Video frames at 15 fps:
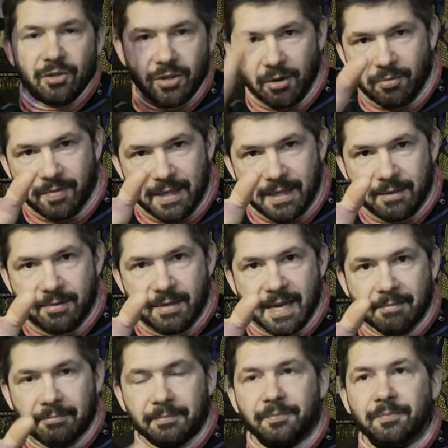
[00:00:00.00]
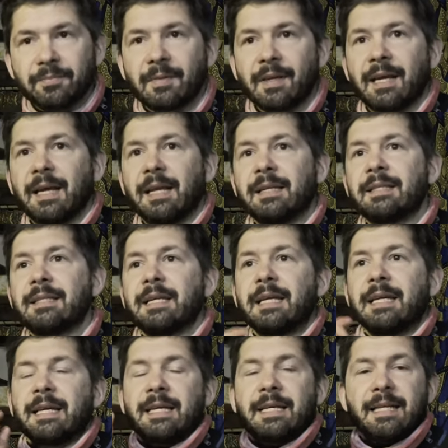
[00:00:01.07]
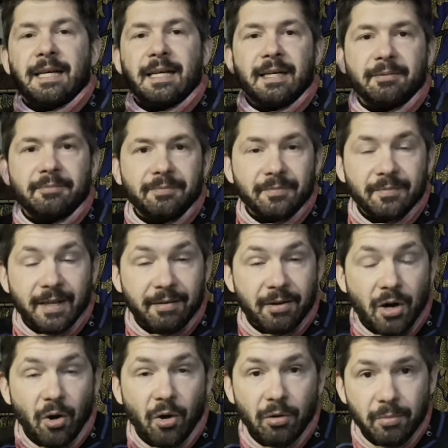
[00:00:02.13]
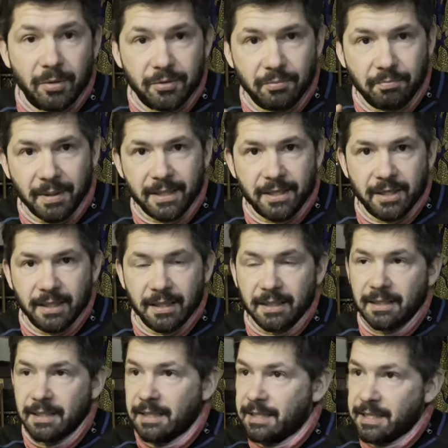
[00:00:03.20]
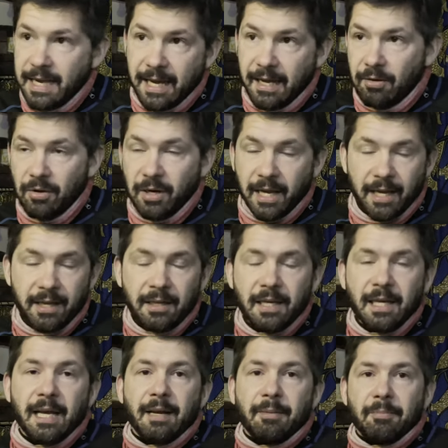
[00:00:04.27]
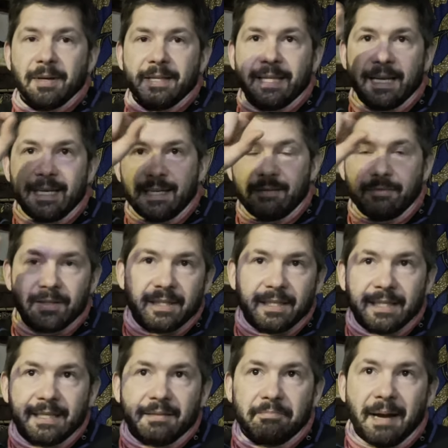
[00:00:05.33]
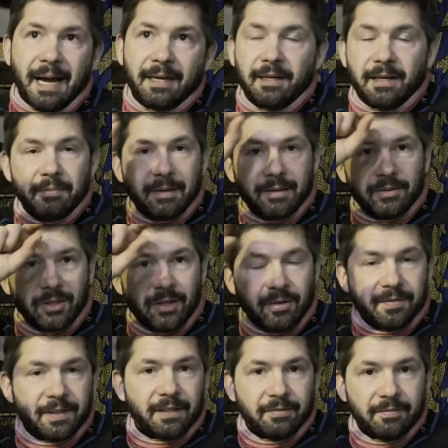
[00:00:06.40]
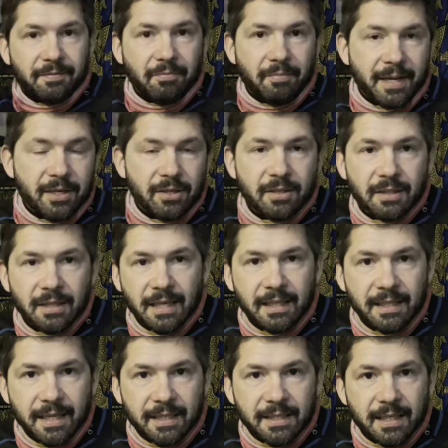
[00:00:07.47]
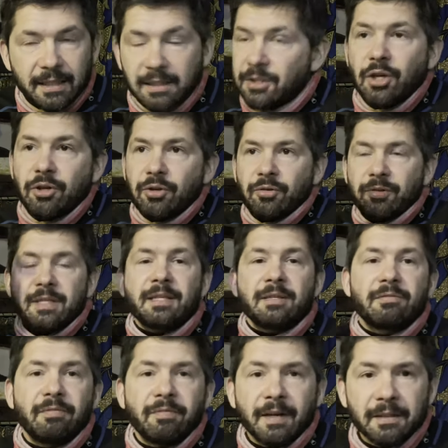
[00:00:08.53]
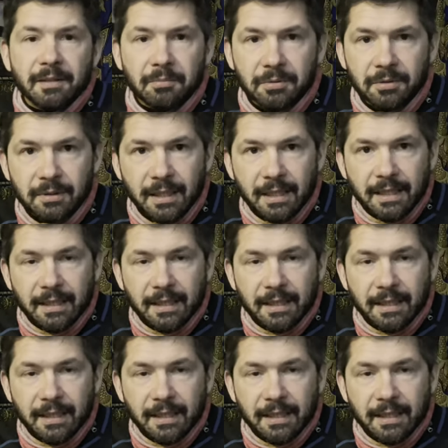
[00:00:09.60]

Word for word: showed it to them, and uh, they were almost budging that, yeah, okay. But then there was a little banner about the COVID information and they said, no, no, this is refundable.